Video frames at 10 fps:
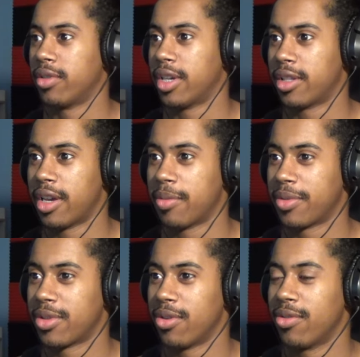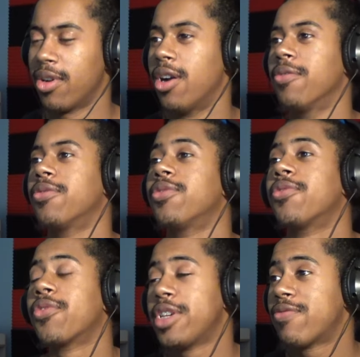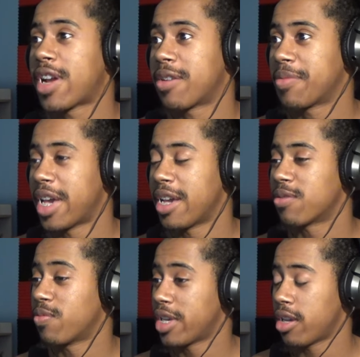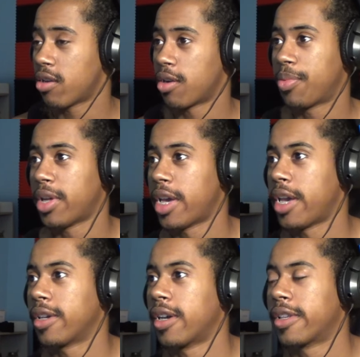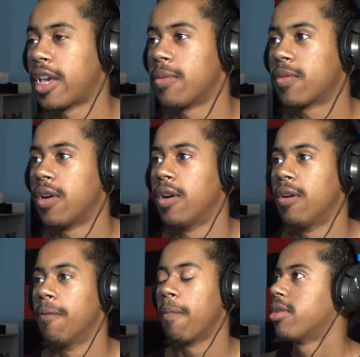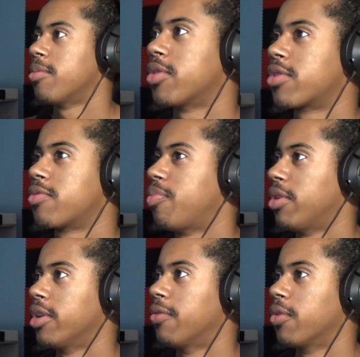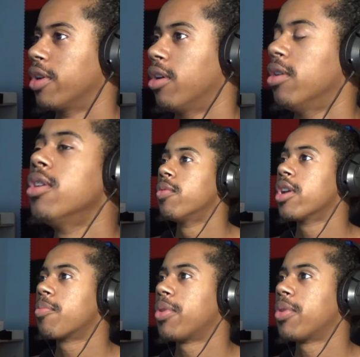to another episode of Free Random Games. We are playing a game called... Let me just pull it up for y'all. We are